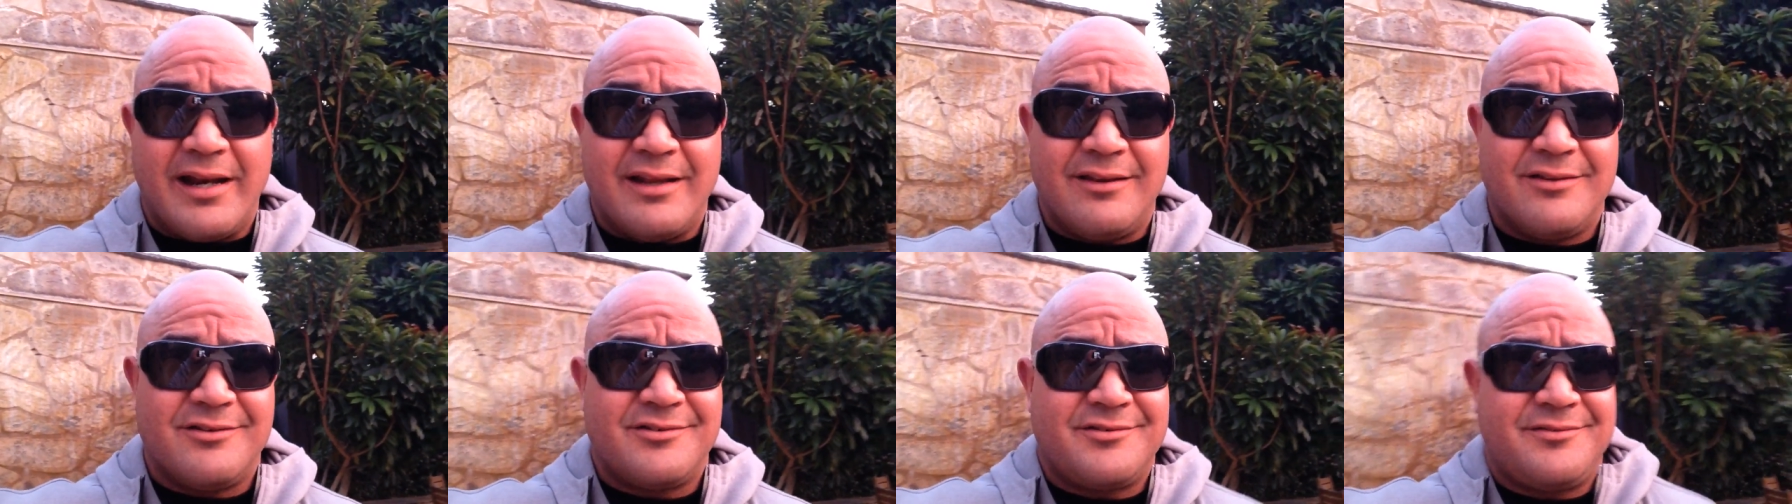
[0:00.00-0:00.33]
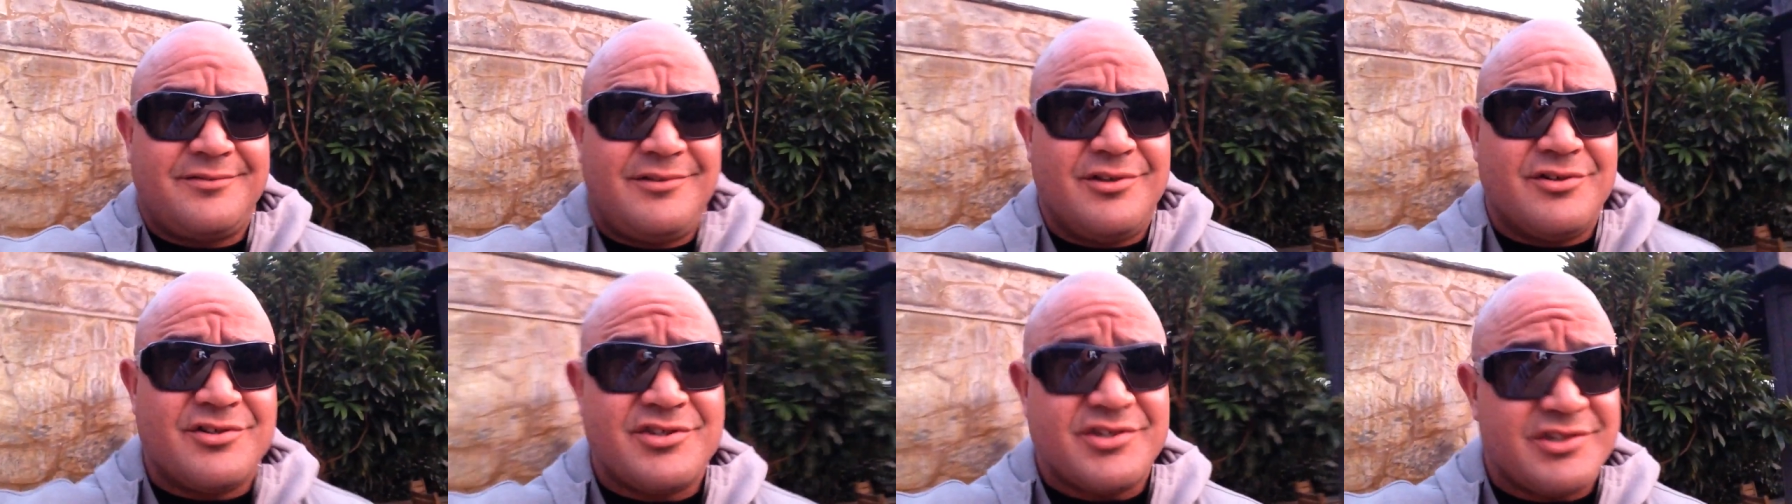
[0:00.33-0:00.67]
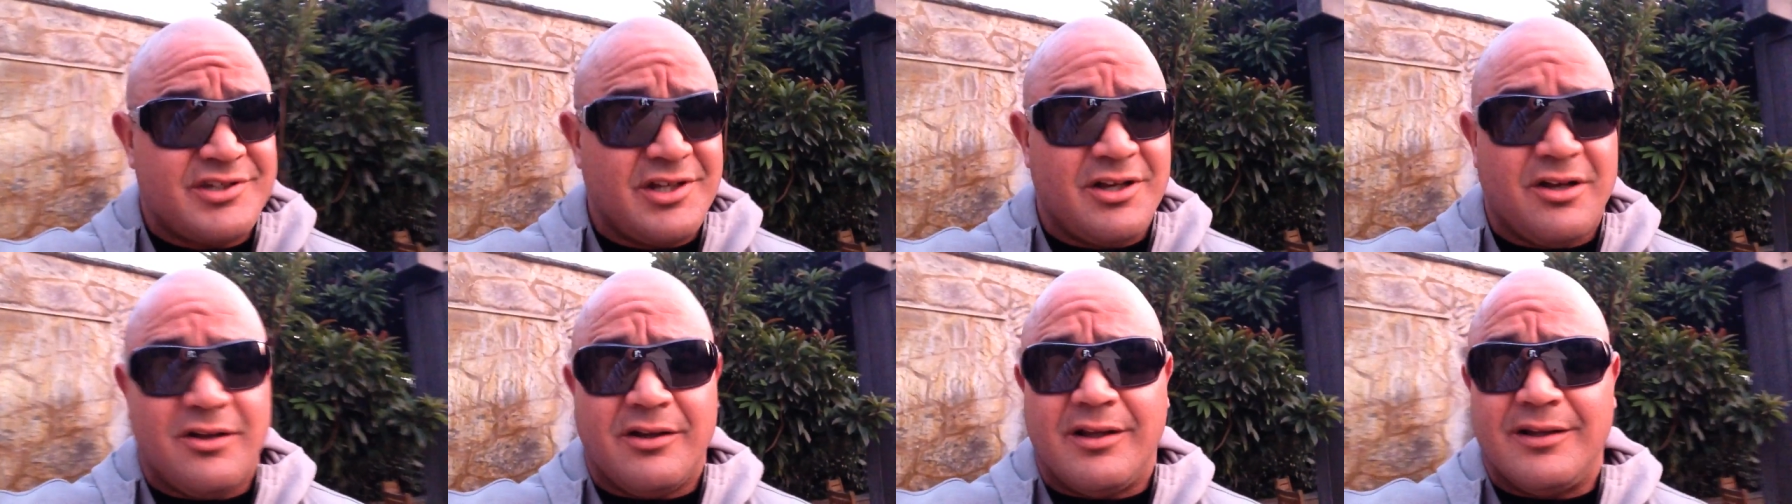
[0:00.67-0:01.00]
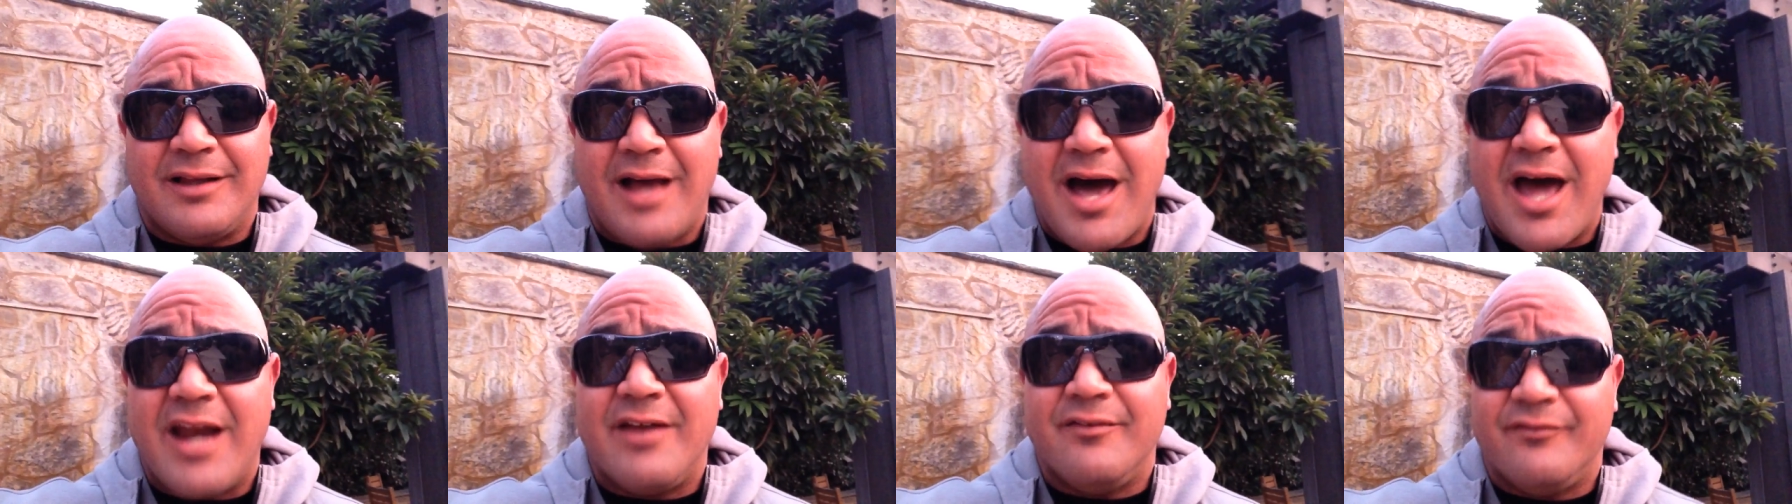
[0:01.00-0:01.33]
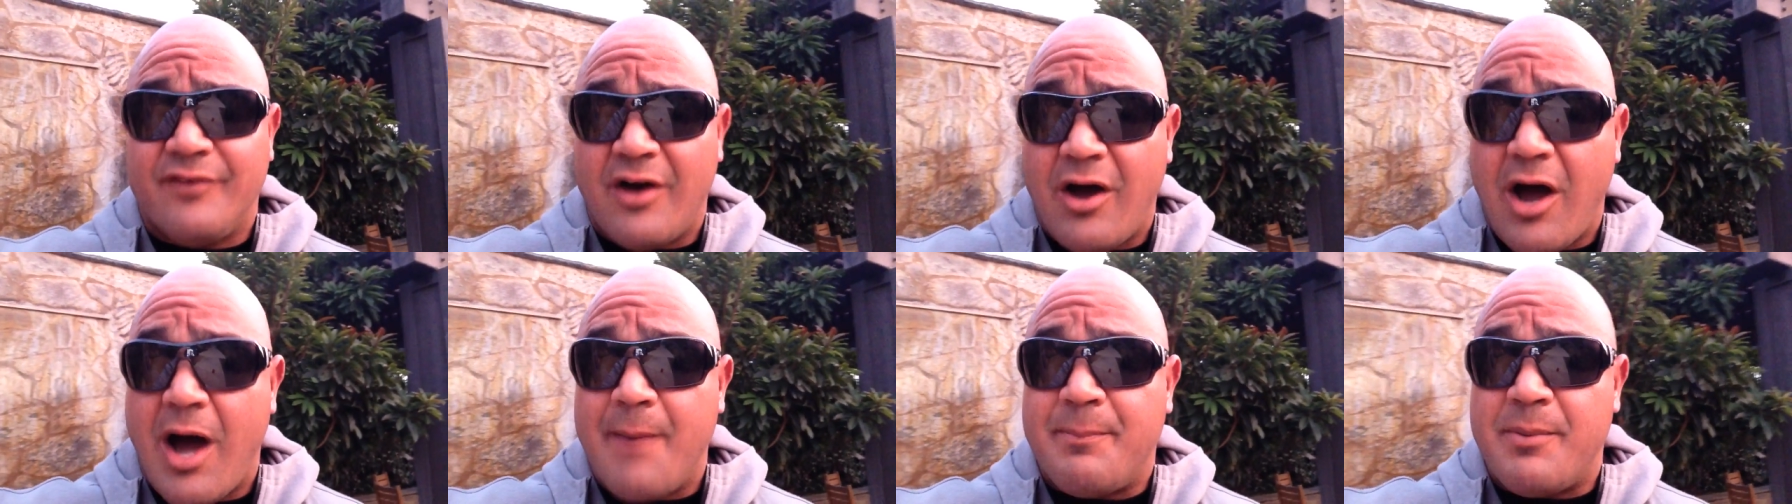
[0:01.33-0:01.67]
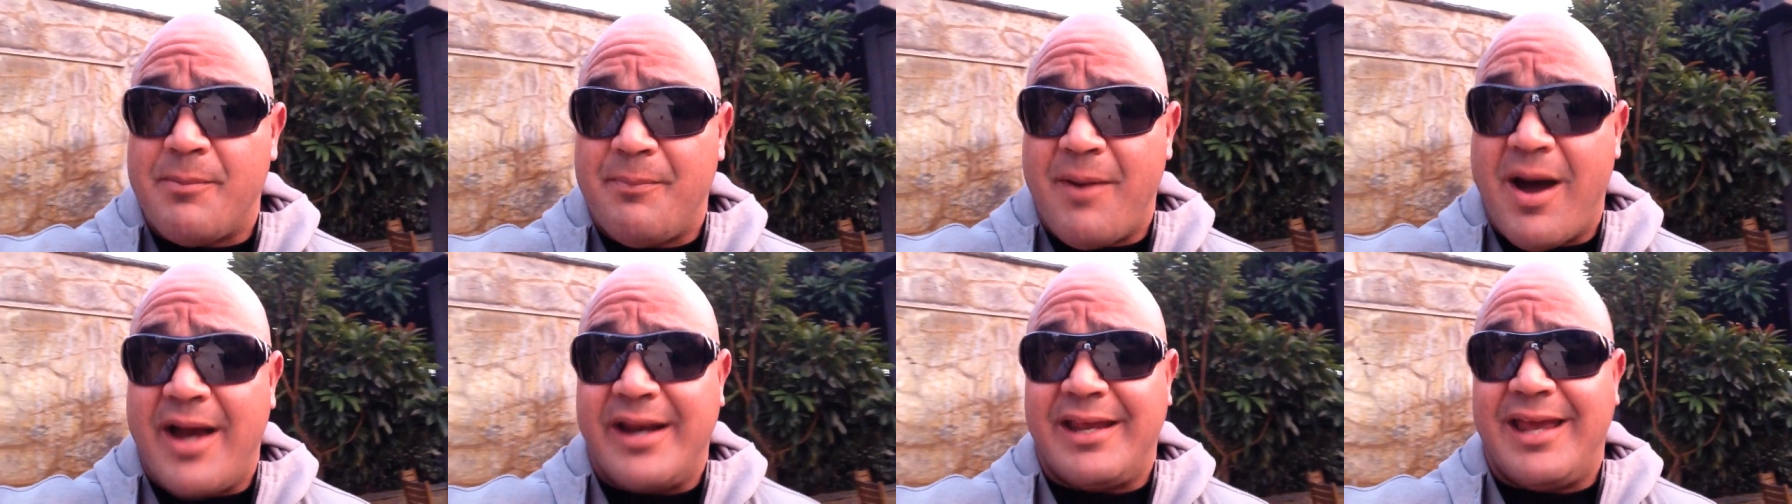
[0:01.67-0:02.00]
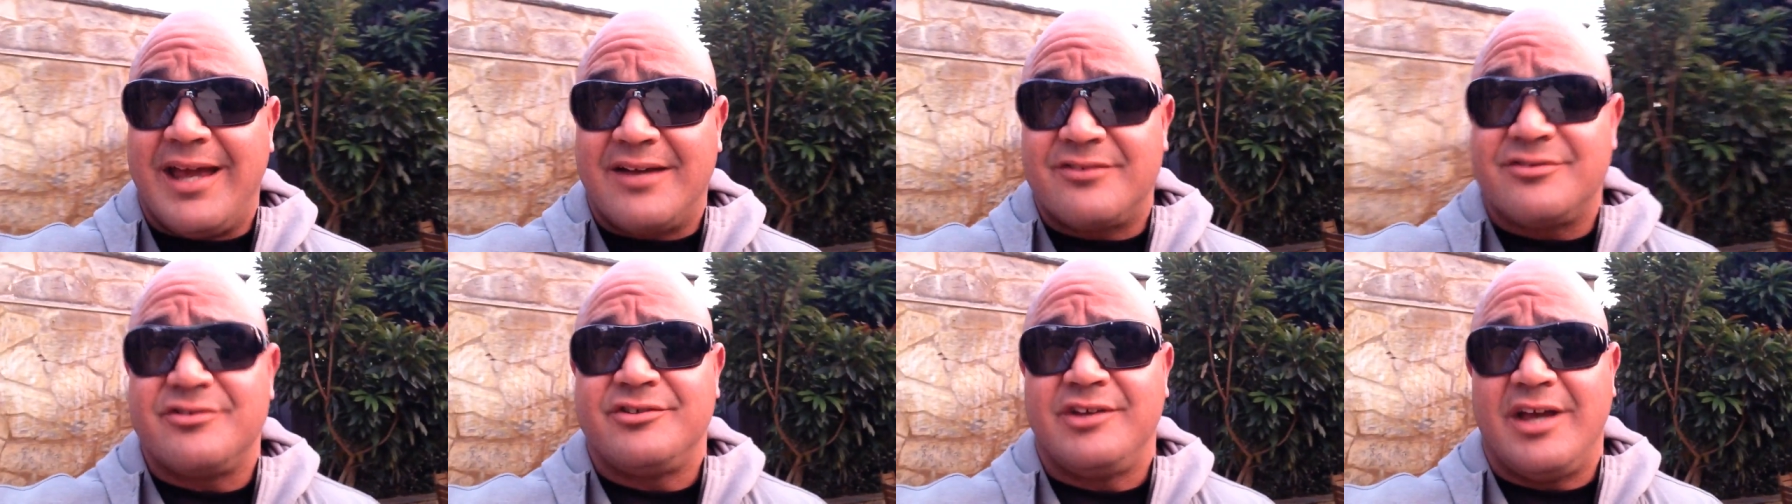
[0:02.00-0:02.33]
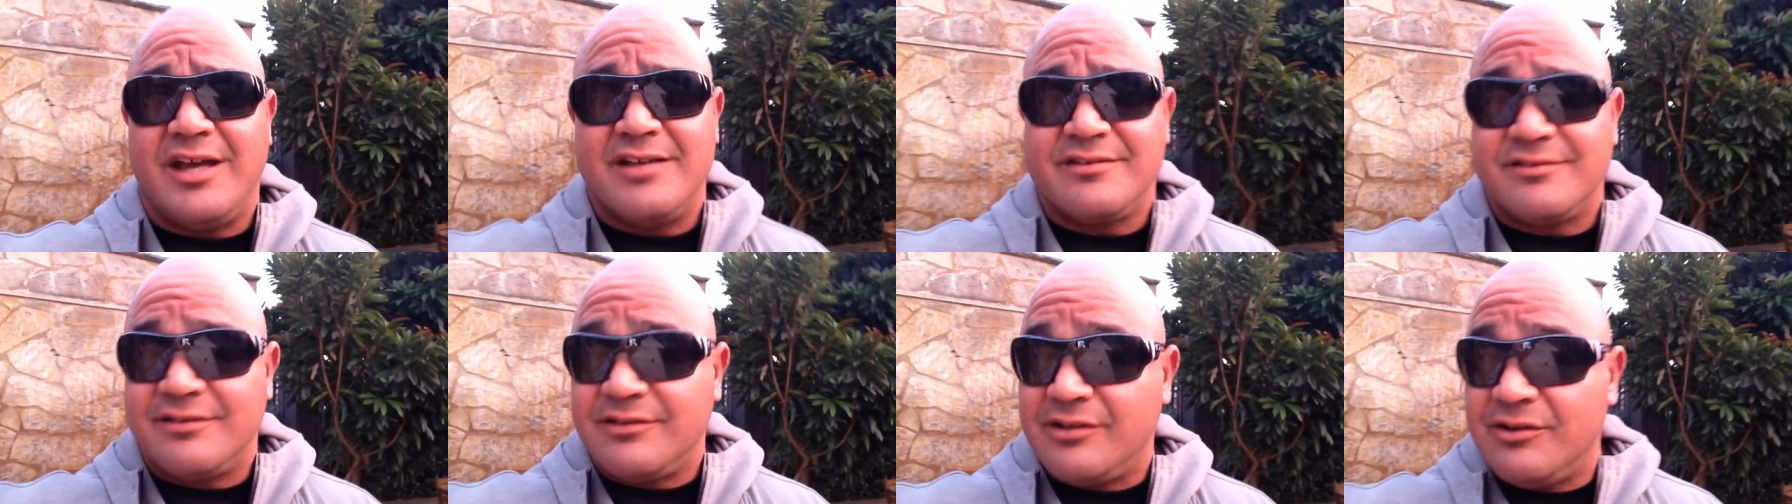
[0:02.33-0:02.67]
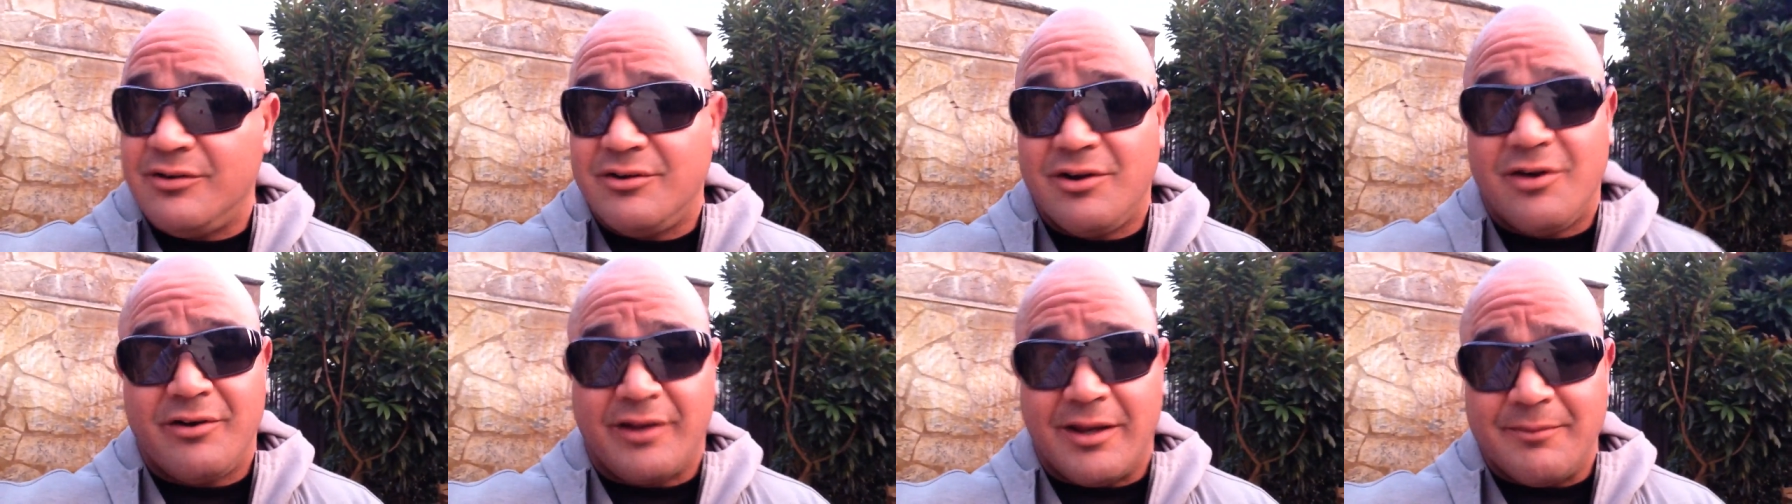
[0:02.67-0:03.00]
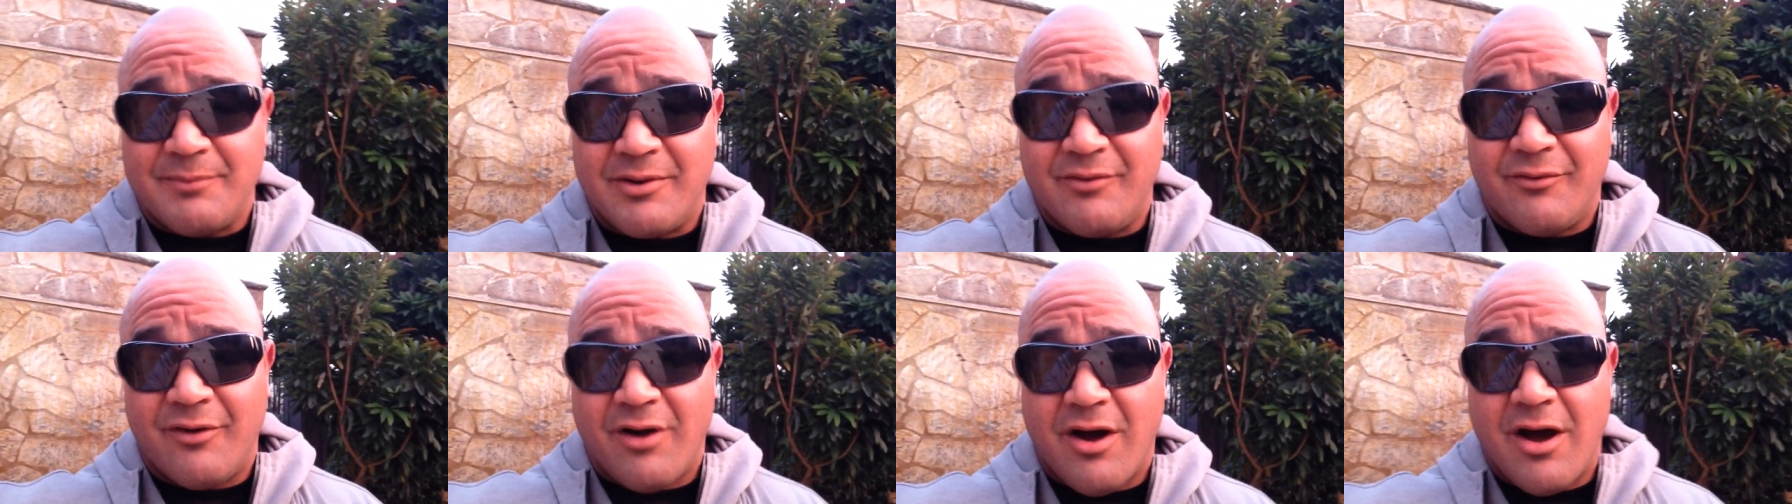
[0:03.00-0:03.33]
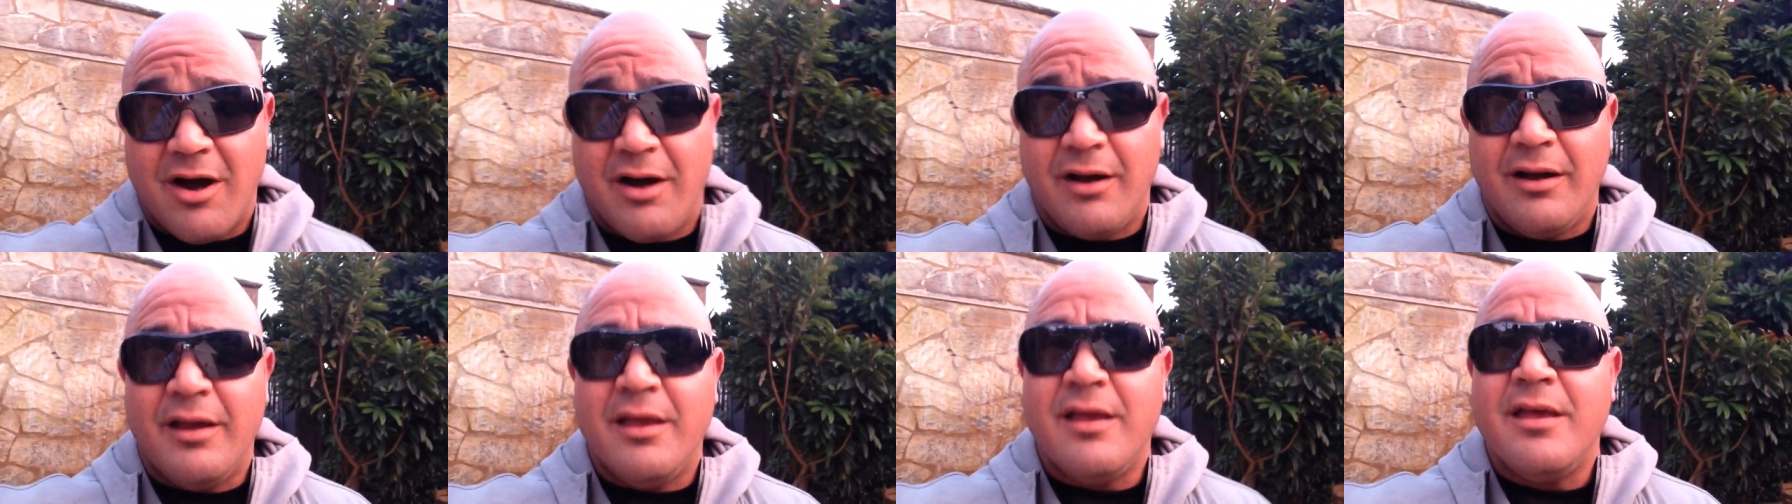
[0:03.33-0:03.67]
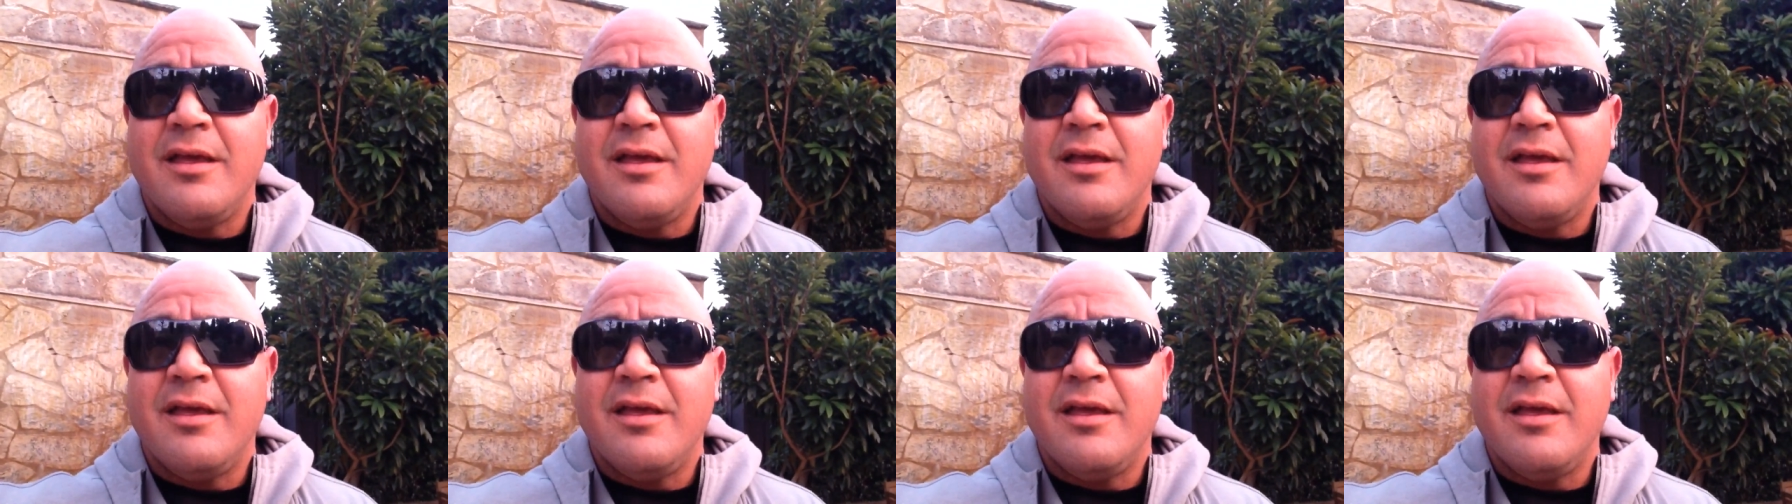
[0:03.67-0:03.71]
There's still a lot of upper body exercises to do, don't get me wrong.